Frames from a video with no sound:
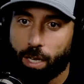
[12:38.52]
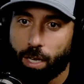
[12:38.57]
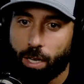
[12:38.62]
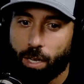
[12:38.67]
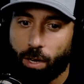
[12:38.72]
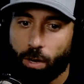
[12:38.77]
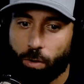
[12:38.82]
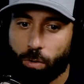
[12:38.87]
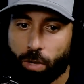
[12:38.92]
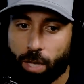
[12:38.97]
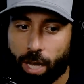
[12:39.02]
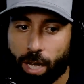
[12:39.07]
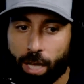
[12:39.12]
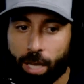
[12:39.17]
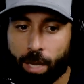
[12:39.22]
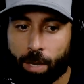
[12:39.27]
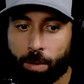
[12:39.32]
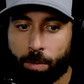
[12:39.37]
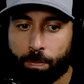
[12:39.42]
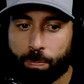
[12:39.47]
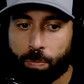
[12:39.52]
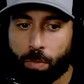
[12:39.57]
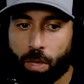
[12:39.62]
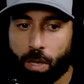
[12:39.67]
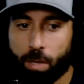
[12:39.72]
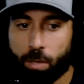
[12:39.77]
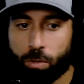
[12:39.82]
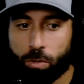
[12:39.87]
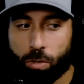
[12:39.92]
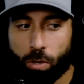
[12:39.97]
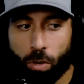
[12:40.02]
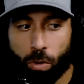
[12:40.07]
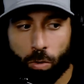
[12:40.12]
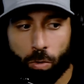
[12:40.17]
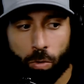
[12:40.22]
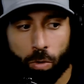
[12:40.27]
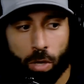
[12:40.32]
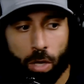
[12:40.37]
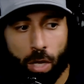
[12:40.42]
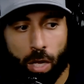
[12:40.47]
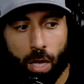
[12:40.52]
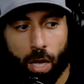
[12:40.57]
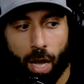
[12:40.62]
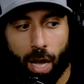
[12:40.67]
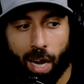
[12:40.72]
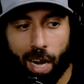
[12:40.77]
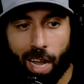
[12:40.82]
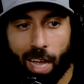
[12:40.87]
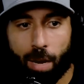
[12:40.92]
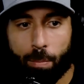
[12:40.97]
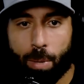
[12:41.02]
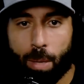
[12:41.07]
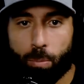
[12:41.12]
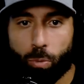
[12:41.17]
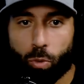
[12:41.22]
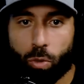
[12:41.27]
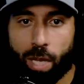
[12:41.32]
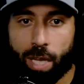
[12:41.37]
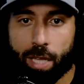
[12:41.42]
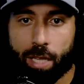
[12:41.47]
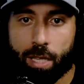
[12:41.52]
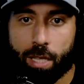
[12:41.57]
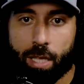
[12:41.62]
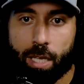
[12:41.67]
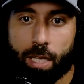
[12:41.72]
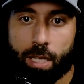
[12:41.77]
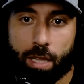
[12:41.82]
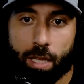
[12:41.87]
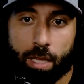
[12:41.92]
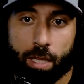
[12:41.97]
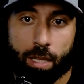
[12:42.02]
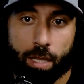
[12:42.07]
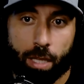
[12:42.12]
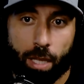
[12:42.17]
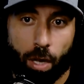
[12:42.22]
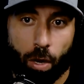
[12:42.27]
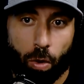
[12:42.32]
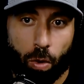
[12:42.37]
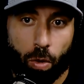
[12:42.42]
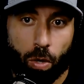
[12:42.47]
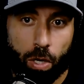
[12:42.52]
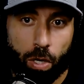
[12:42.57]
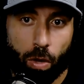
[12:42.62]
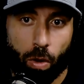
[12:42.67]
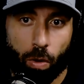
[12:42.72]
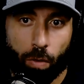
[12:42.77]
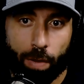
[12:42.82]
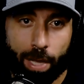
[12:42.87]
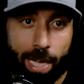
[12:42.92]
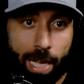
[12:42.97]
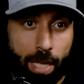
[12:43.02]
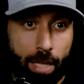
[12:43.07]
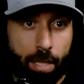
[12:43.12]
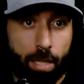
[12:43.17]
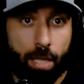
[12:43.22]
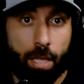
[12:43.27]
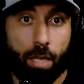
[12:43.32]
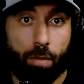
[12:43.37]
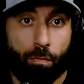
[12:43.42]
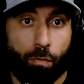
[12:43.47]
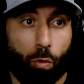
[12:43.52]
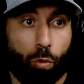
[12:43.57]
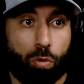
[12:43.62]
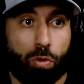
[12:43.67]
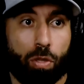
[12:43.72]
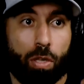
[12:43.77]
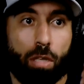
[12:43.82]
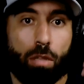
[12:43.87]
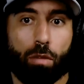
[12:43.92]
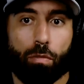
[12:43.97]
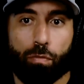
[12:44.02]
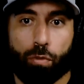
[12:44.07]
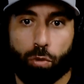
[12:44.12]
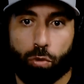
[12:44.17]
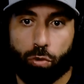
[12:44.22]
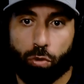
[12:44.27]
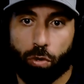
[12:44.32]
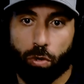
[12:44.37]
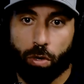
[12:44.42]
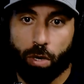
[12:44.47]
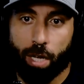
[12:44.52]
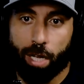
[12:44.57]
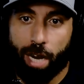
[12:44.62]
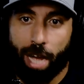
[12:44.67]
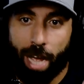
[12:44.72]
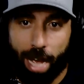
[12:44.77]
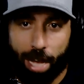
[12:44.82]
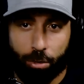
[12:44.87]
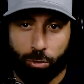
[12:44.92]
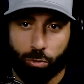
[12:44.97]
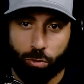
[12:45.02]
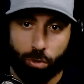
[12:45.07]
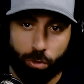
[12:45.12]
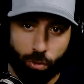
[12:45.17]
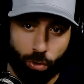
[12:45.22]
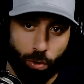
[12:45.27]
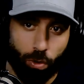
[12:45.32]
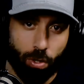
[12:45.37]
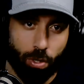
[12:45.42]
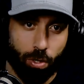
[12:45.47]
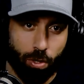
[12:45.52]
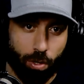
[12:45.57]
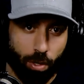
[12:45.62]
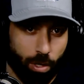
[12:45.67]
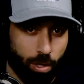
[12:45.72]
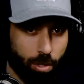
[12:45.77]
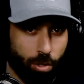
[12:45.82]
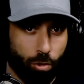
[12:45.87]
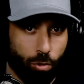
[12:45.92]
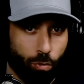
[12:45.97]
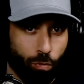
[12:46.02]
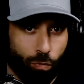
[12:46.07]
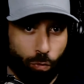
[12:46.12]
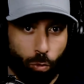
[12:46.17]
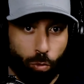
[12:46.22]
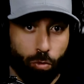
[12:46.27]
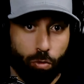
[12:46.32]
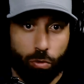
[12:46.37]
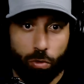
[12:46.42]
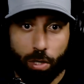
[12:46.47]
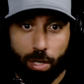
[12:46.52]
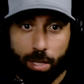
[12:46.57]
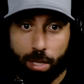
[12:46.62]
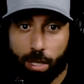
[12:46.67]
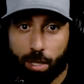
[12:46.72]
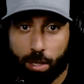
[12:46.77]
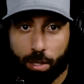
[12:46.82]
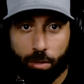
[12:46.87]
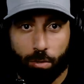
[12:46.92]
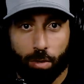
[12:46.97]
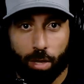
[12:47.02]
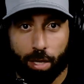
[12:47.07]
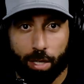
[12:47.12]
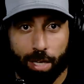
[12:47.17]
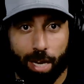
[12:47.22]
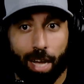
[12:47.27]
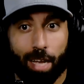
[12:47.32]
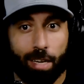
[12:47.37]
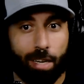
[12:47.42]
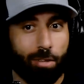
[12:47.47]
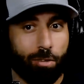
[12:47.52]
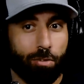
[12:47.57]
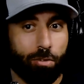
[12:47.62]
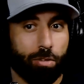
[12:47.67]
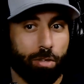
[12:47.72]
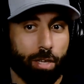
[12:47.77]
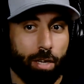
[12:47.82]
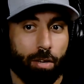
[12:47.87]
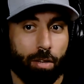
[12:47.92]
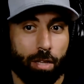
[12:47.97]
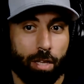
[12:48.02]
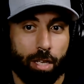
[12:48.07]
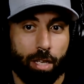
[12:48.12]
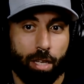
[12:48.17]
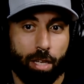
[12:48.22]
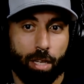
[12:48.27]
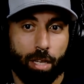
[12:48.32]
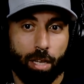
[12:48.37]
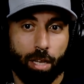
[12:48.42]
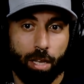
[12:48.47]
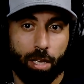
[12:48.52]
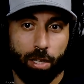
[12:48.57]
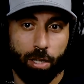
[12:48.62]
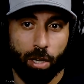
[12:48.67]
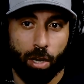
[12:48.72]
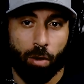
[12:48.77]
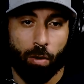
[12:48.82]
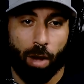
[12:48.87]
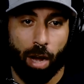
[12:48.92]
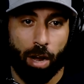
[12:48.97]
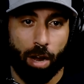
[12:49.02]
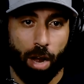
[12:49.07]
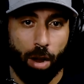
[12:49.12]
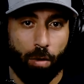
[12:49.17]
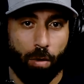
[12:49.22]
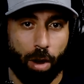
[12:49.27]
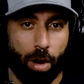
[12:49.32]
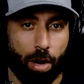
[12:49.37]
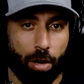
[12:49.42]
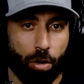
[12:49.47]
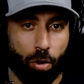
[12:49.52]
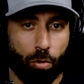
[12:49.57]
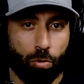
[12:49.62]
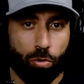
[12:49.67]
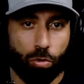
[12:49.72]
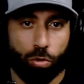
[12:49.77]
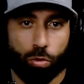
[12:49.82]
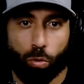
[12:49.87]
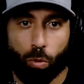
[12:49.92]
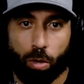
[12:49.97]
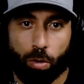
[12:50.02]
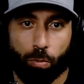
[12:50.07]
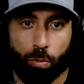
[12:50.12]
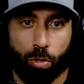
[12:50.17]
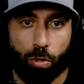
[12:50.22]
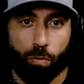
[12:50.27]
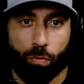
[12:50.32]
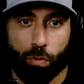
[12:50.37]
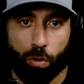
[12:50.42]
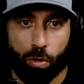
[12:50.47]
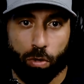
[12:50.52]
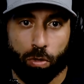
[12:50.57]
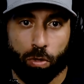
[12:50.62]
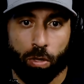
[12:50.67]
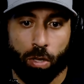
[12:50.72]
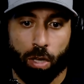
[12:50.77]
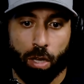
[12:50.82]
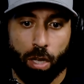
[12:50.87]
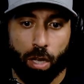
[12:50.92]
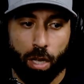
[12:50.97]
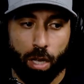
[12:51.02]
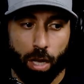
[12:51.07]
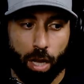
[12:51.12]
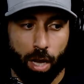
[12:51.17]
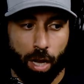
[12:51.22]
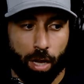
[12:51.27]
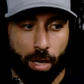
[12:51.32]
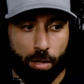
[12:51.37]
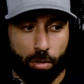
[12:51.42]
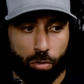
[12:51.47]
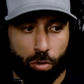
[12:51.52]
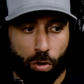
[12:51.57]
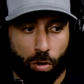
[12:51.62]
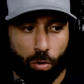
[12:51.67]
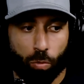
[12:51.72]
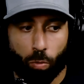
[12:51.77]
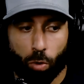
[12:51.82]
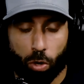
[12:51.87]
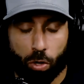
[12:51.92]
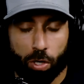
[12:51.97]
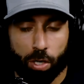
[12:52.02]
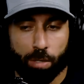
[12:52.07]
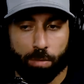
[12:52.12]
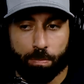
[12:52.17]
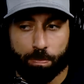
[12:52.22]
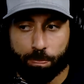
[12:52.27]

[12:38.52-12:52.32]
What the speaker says: okay? And so a lot of people can't see this early on. They can't foresee the future. And I asked you this earlier, did you foresee this? And you're like, not necessarily. I know your story when you first started working.